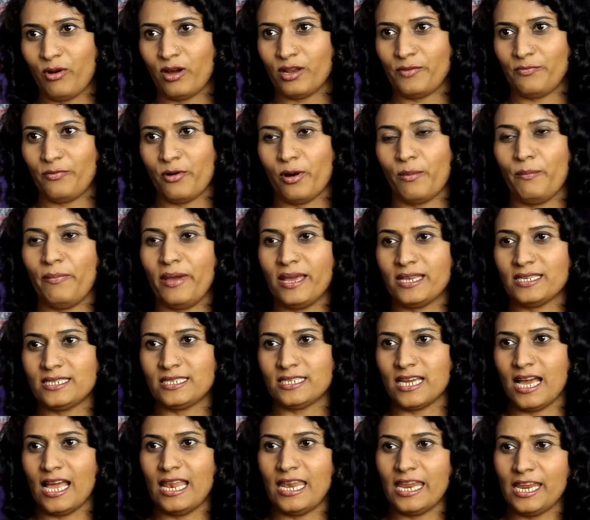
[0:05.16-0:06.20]
award for
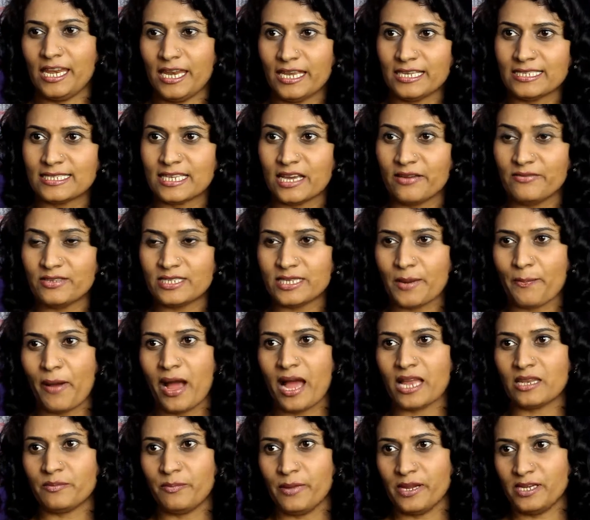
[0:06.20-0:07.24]
Best uh, Leading Serviced
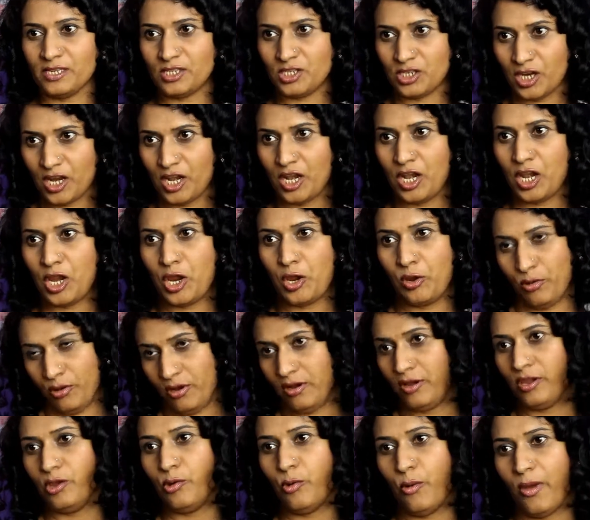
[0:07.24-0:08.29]
Apartment in
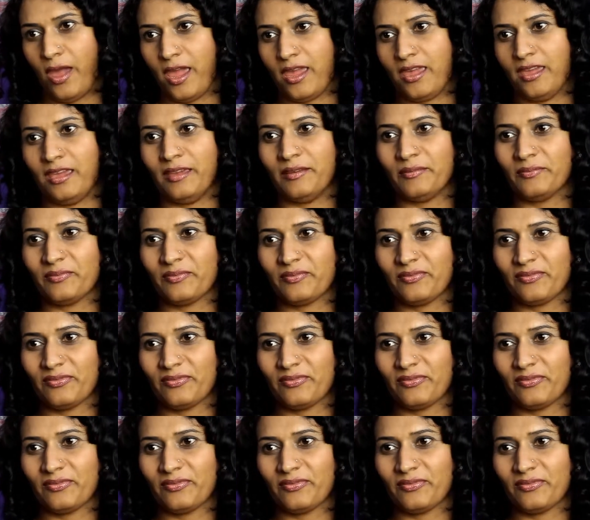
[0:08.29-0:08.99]
U UAE.